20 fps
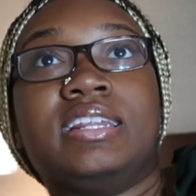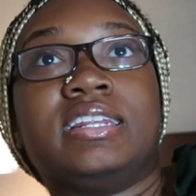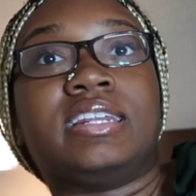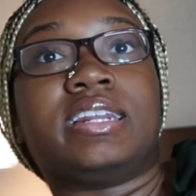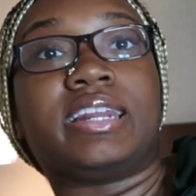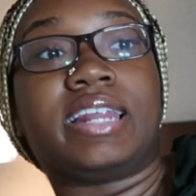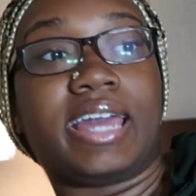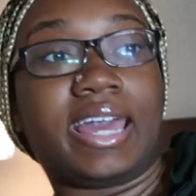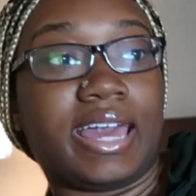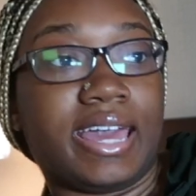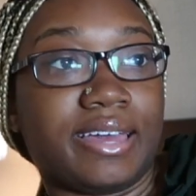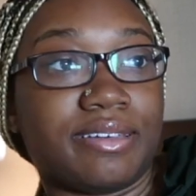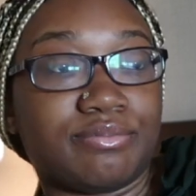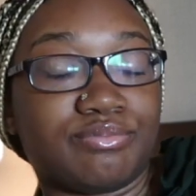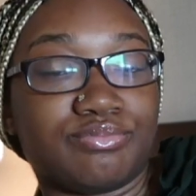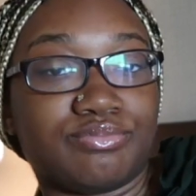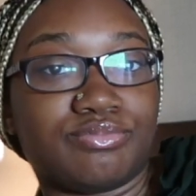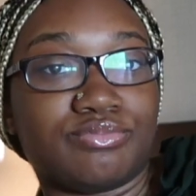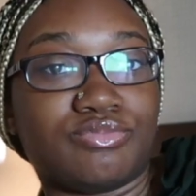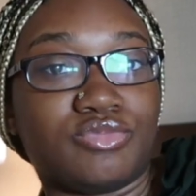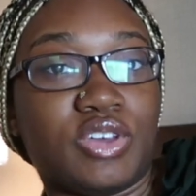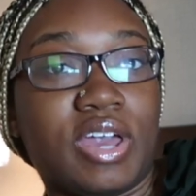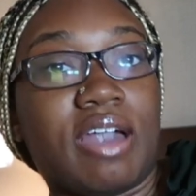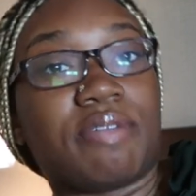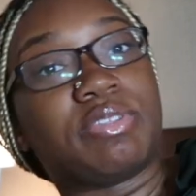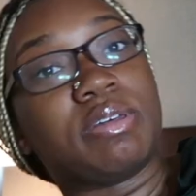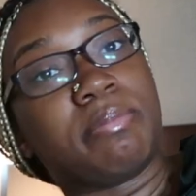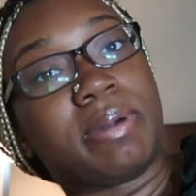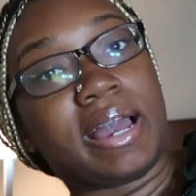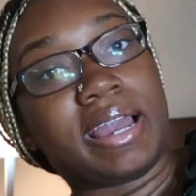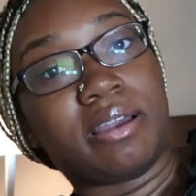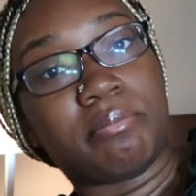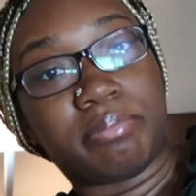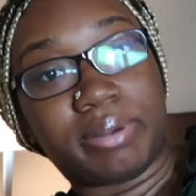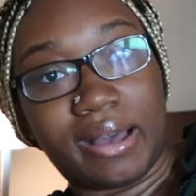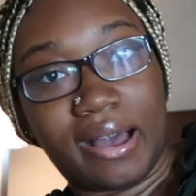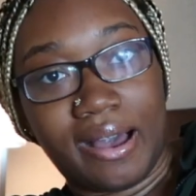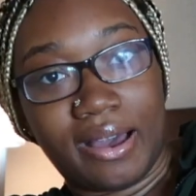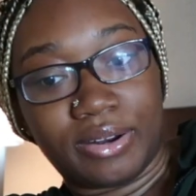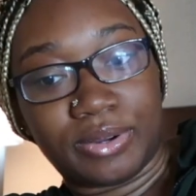Lit. You have to buy a
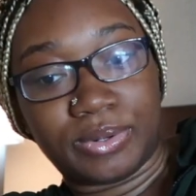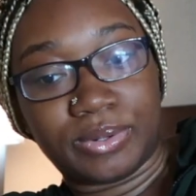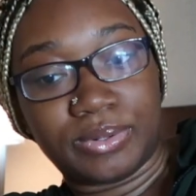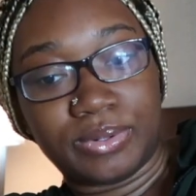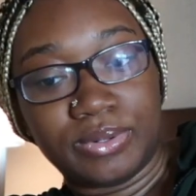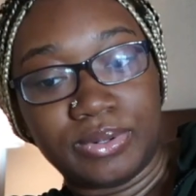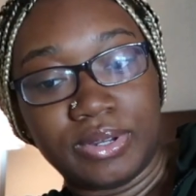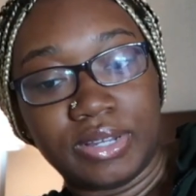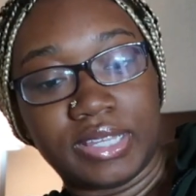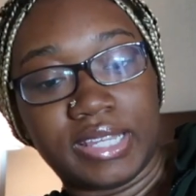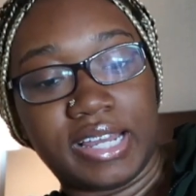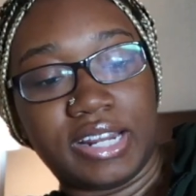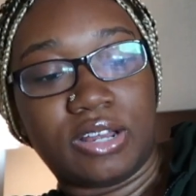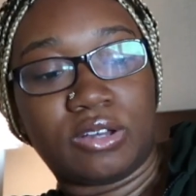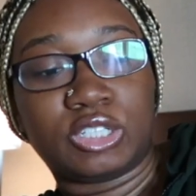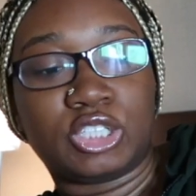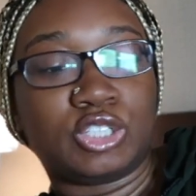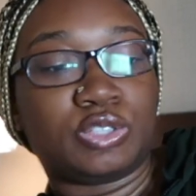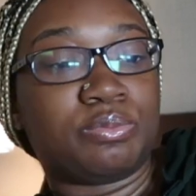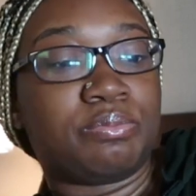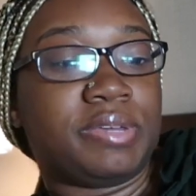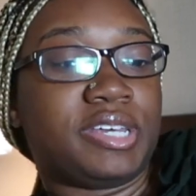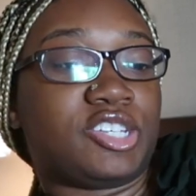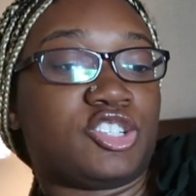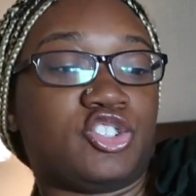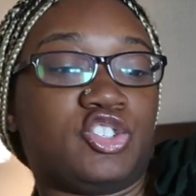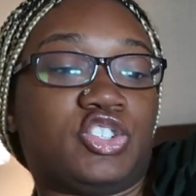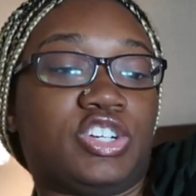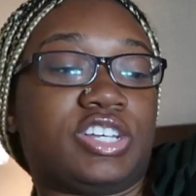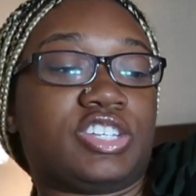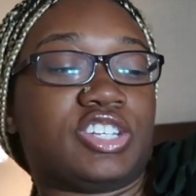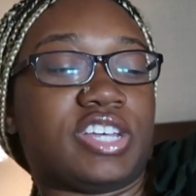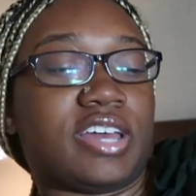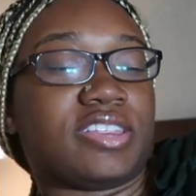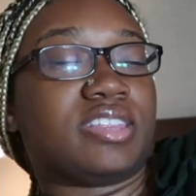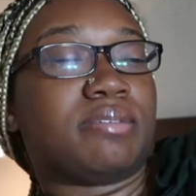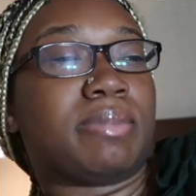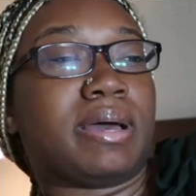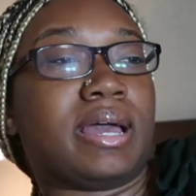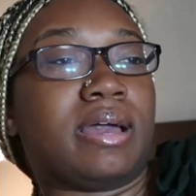bottle. They don't do mixed drinks. You
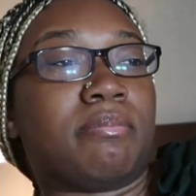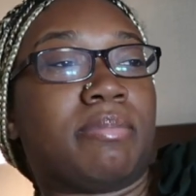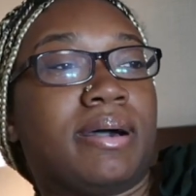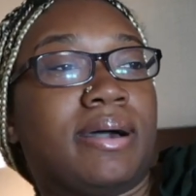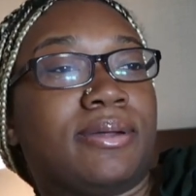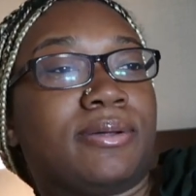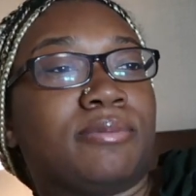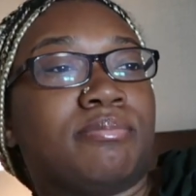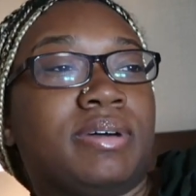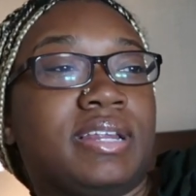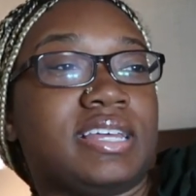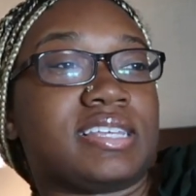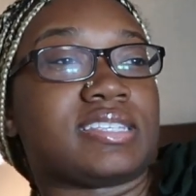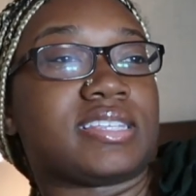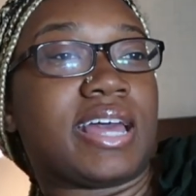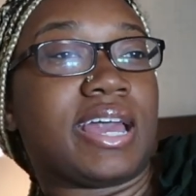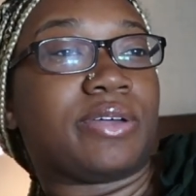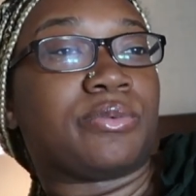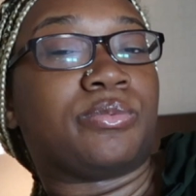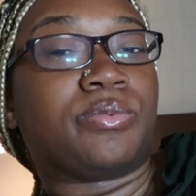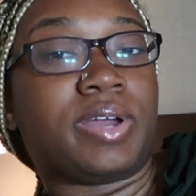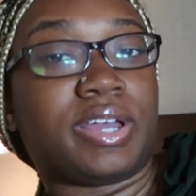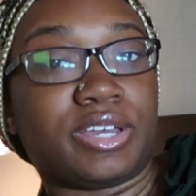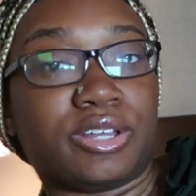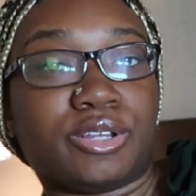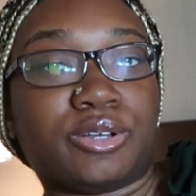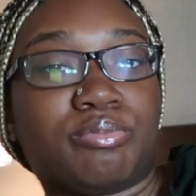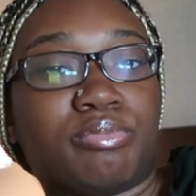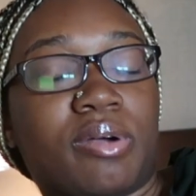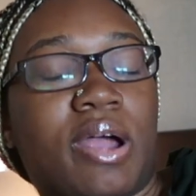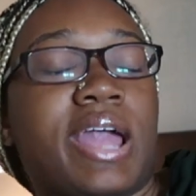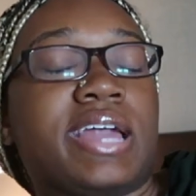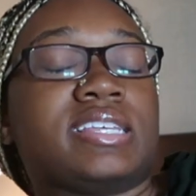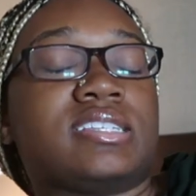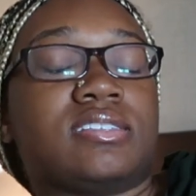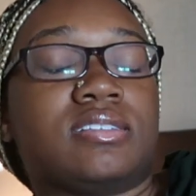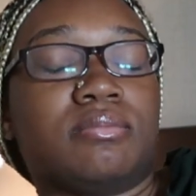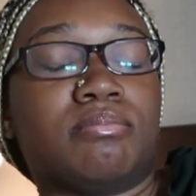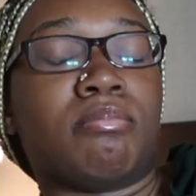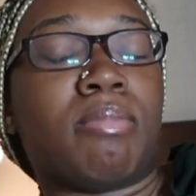have to buy a bottle, but it's like regular
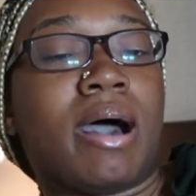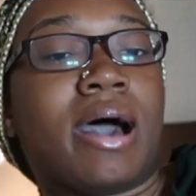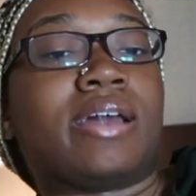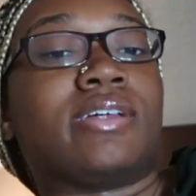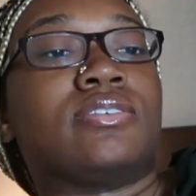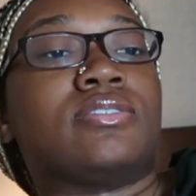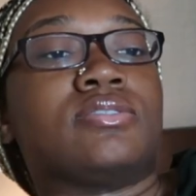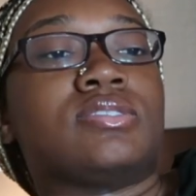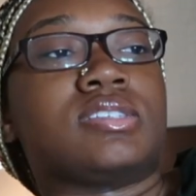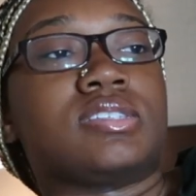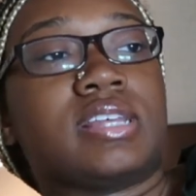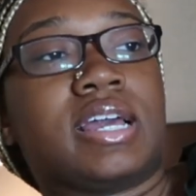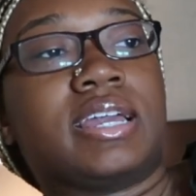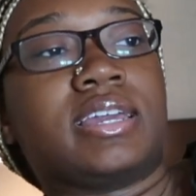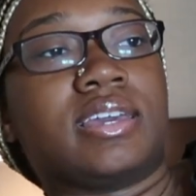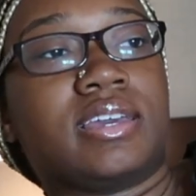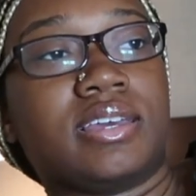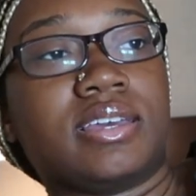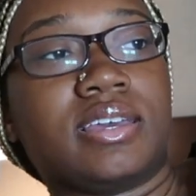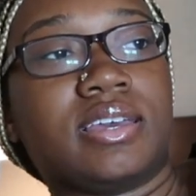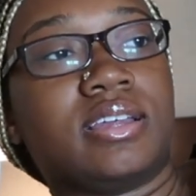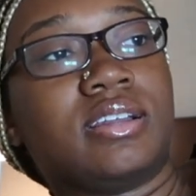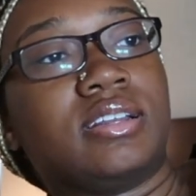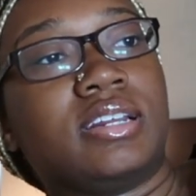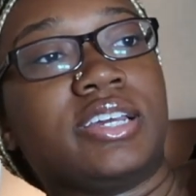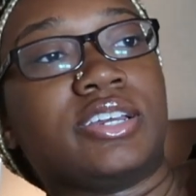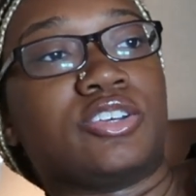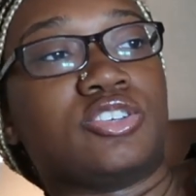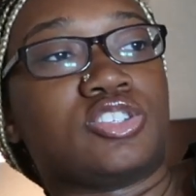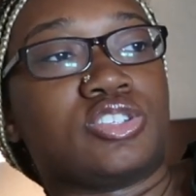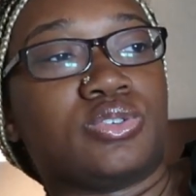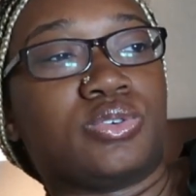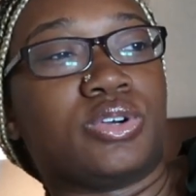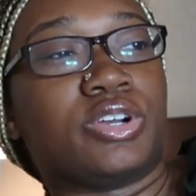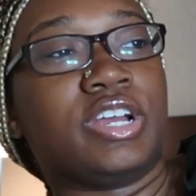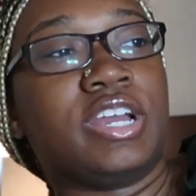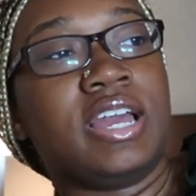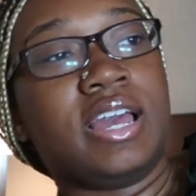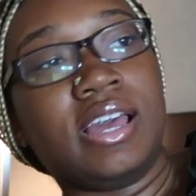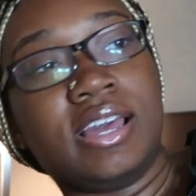priced bottles, like in a liquor
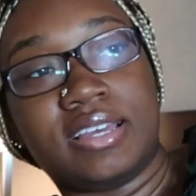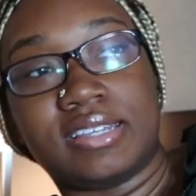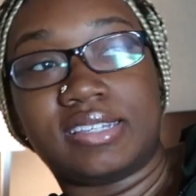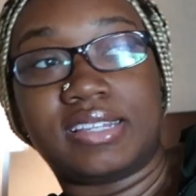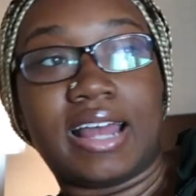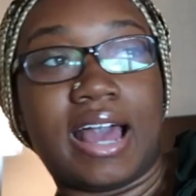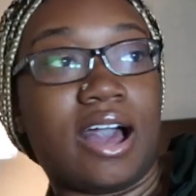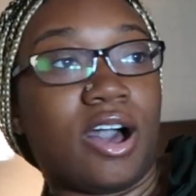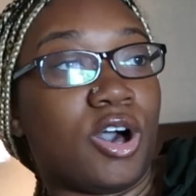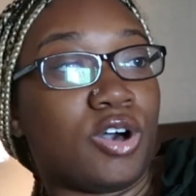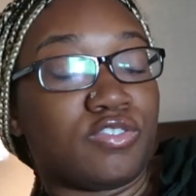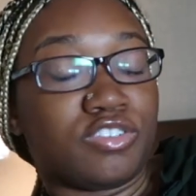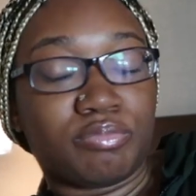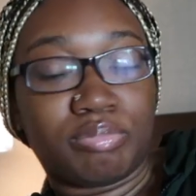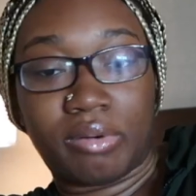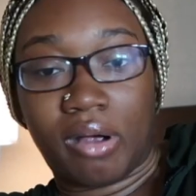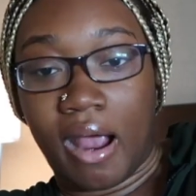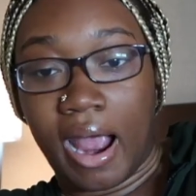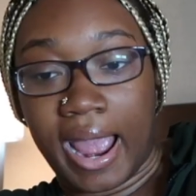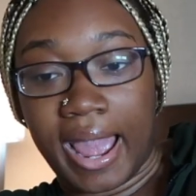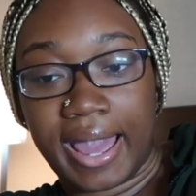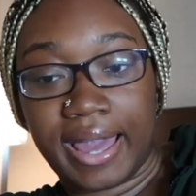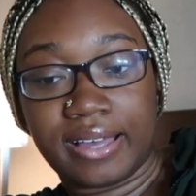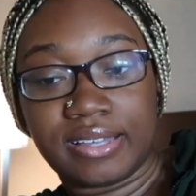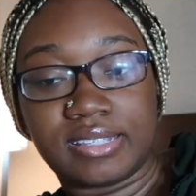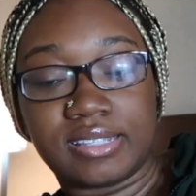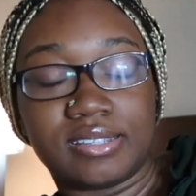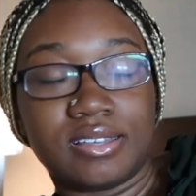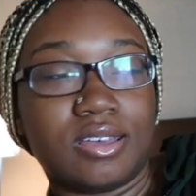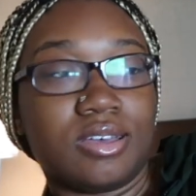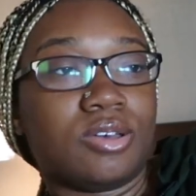store. It's not overpriced.